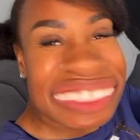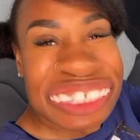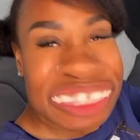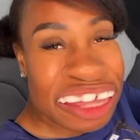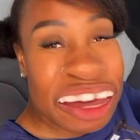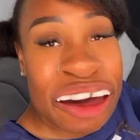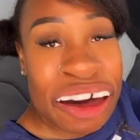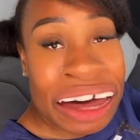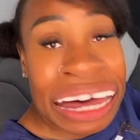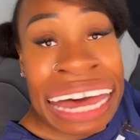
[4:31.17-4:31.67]

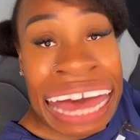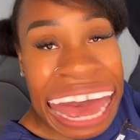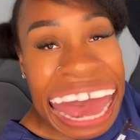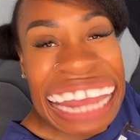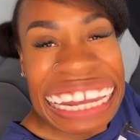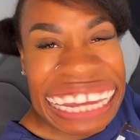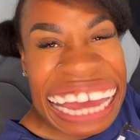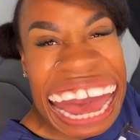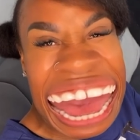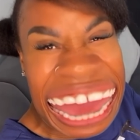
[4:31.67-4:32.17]
No,
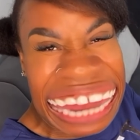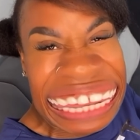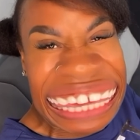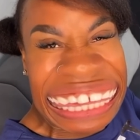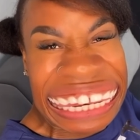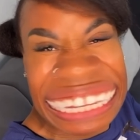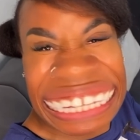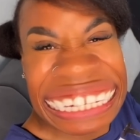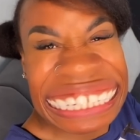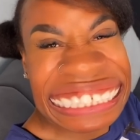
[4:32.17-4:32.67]
I got
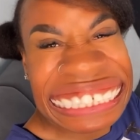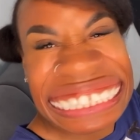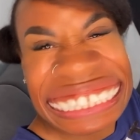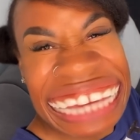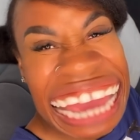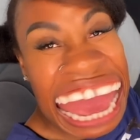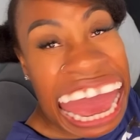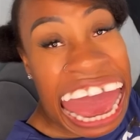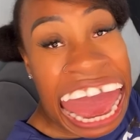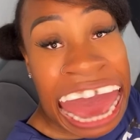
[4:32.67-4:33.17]
it.
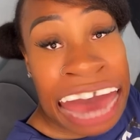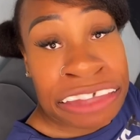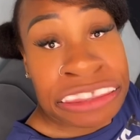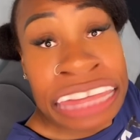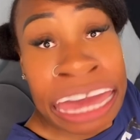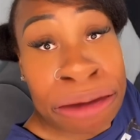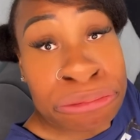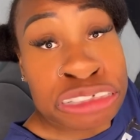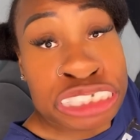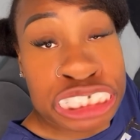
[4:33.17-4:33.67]
I,
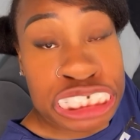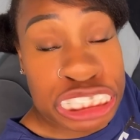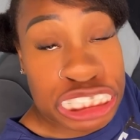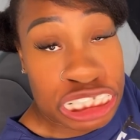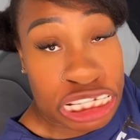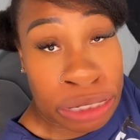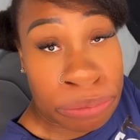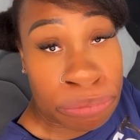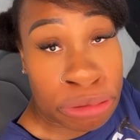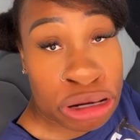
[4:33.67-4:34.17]
that was
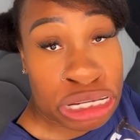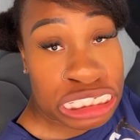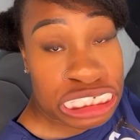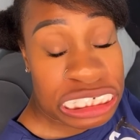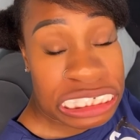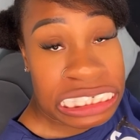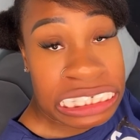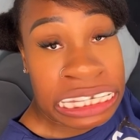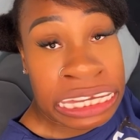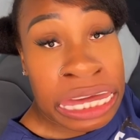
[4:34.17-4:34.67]
just an
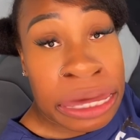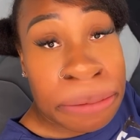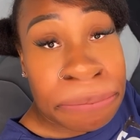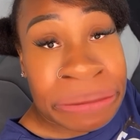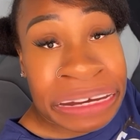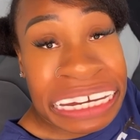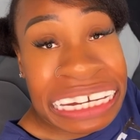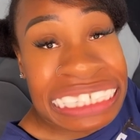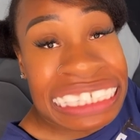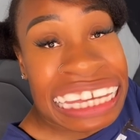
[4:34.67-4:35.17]
emergency
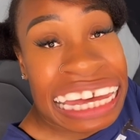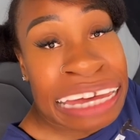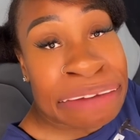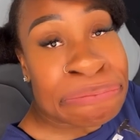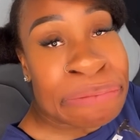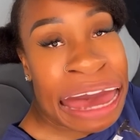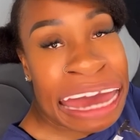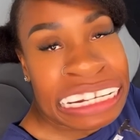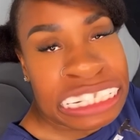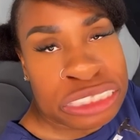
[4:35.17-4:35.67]
because
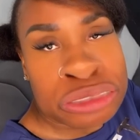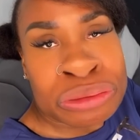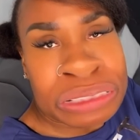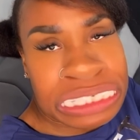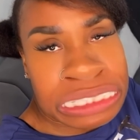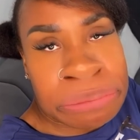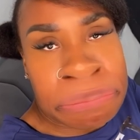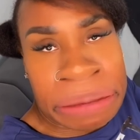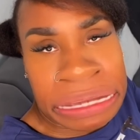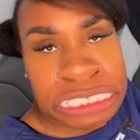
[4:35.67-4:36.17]
um, I just
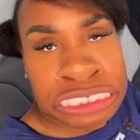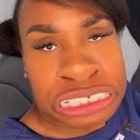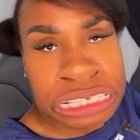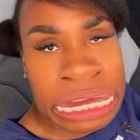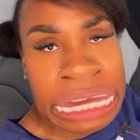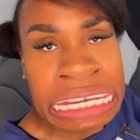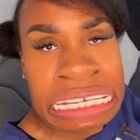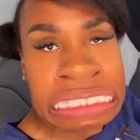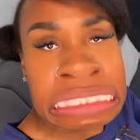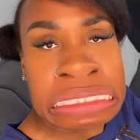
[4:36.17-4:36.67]
wanted to make sure
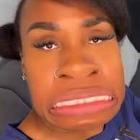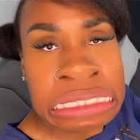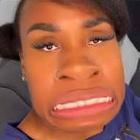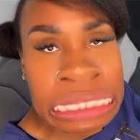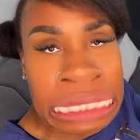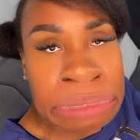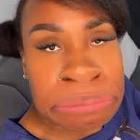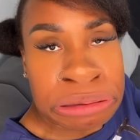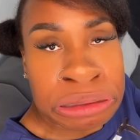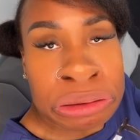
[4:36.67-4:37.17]
that he's
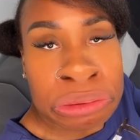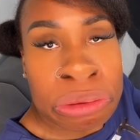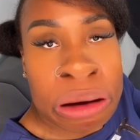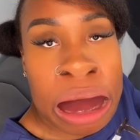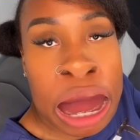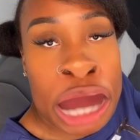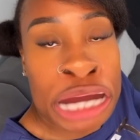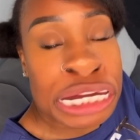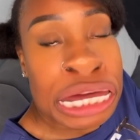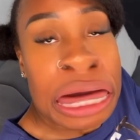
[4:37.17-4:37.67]
still able to
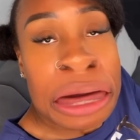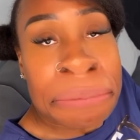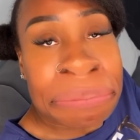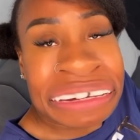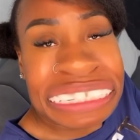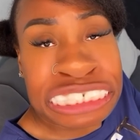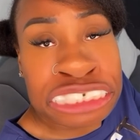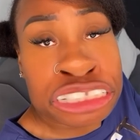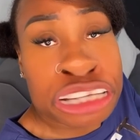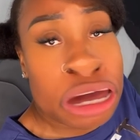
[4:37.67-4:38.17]
walk.
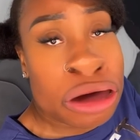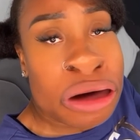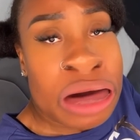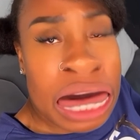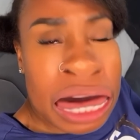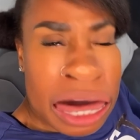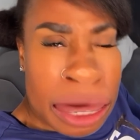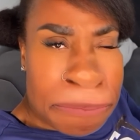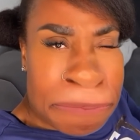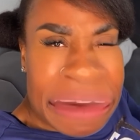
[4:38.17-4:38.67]
But, you know,
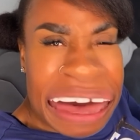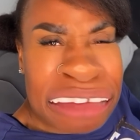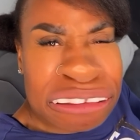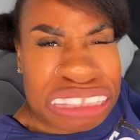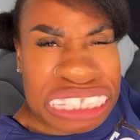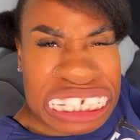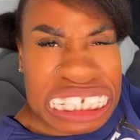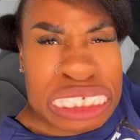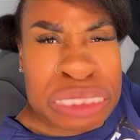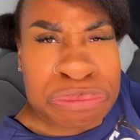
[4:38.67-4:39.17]

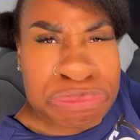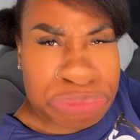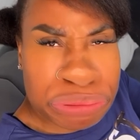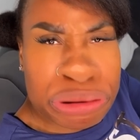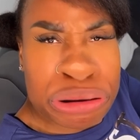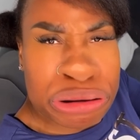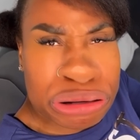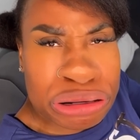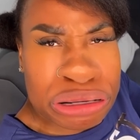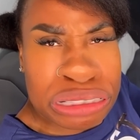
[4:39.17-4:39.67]
about these
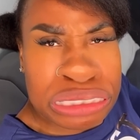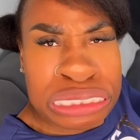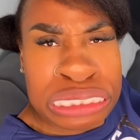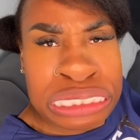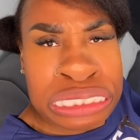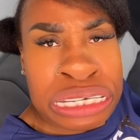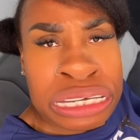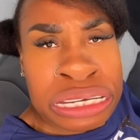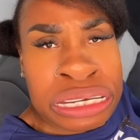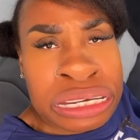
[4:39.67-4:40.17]

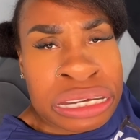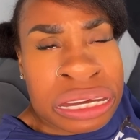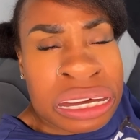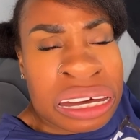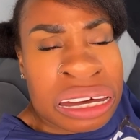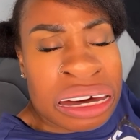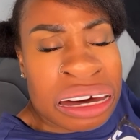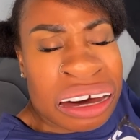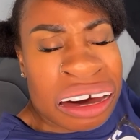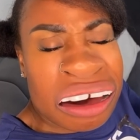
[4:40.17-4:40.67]
birds.
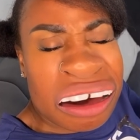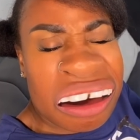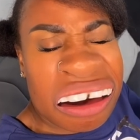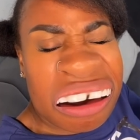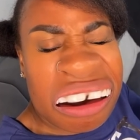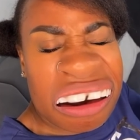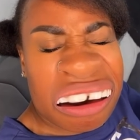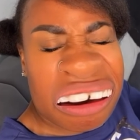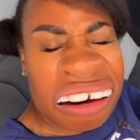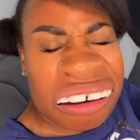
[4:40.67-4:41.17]

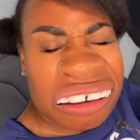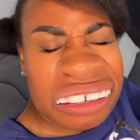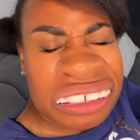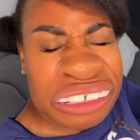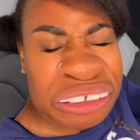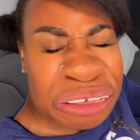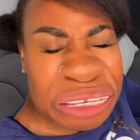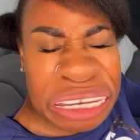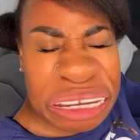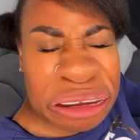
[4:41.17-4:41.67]
Oh,
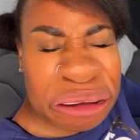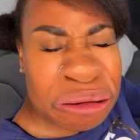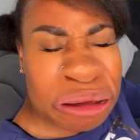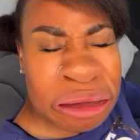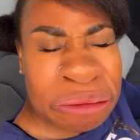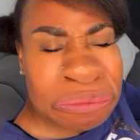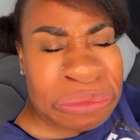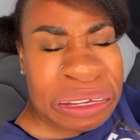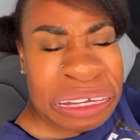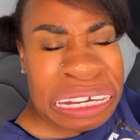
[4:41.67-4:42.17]
you hear
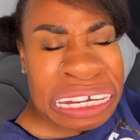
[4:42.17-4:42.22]
them?